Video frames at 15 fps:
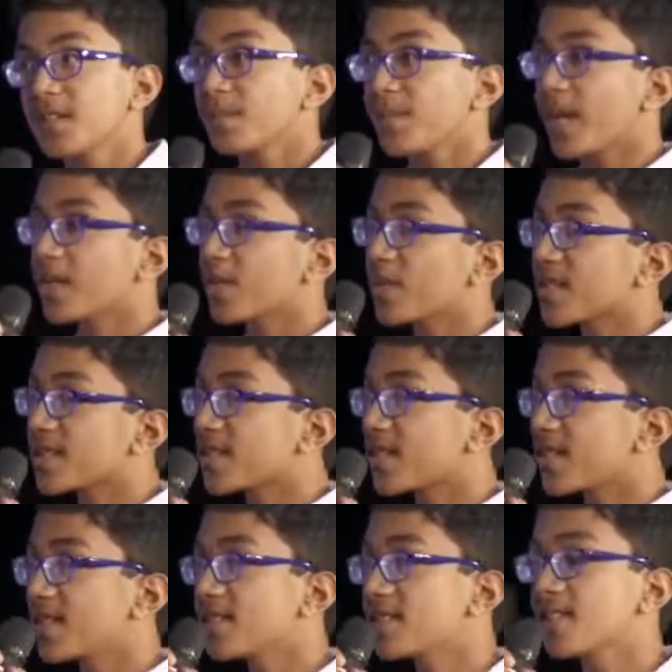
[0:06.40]
Sir, my
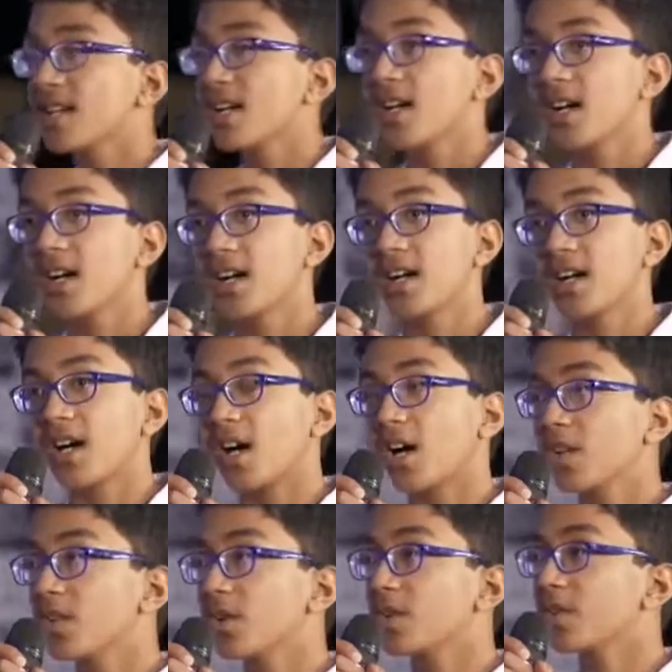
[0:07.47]
question is, uh,
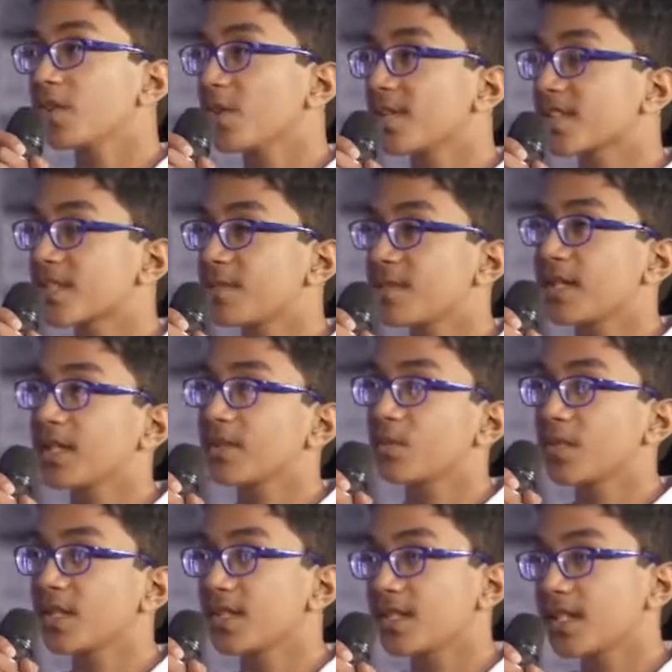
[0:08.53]
how long do you estimate
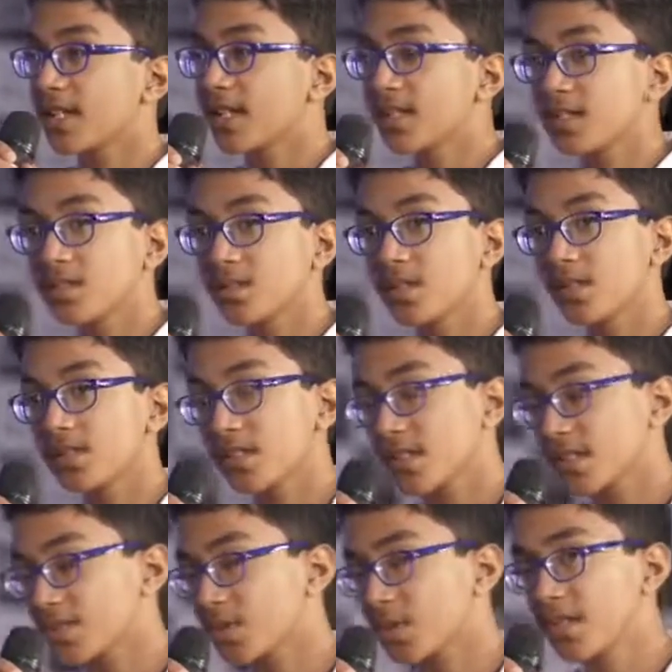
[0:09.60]
would it take to re
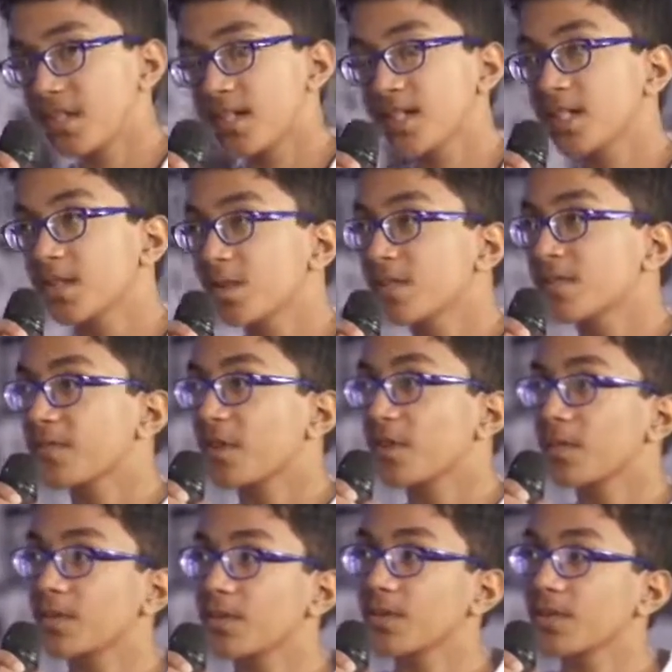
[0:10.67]
restore India to its
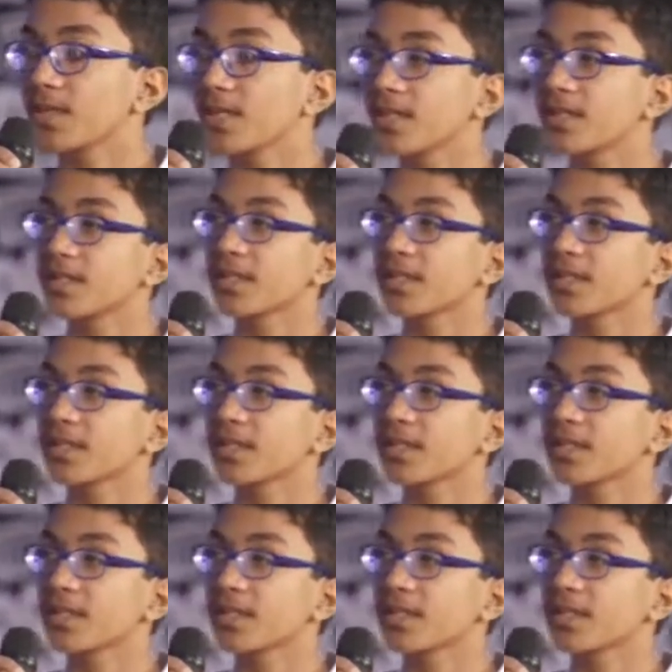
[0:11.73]
former beauty?